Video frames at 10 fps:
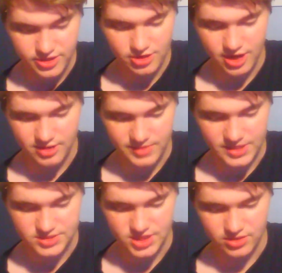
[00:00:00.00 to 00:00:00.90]
your
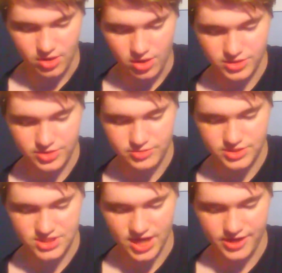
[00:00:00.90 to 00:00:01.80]
enemies, and all you
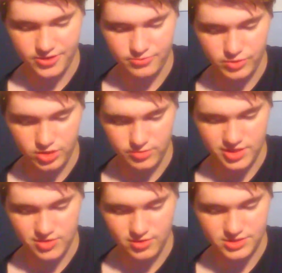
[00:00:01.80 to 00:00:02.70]
desire will be
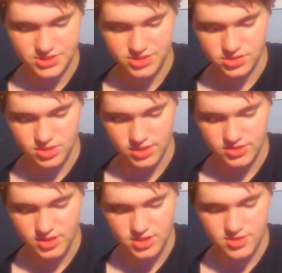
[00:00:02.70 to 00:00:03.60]
yours.
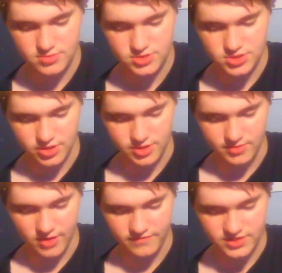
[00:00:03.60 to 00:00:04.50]
Nothing you dream
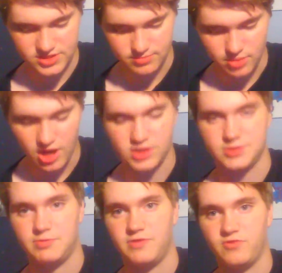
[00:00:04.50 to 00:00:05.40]
of is
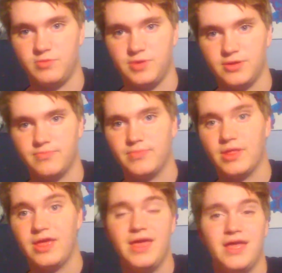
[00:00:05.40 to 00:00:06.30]
impossible for me.
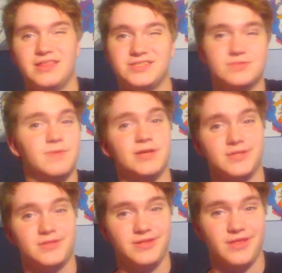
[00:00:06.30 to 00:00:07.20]
And this is
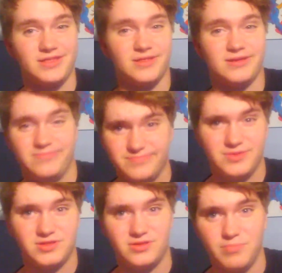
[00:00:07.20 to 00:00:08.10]
basically like the
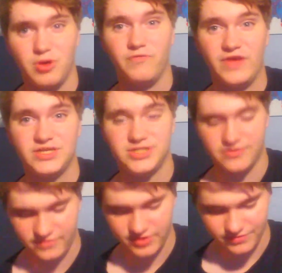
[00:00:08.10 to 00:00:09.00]

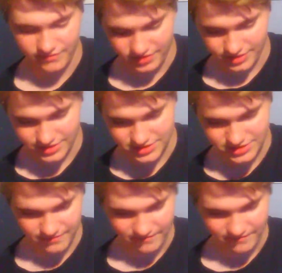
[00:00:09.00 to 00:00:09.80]
motivation for the villains to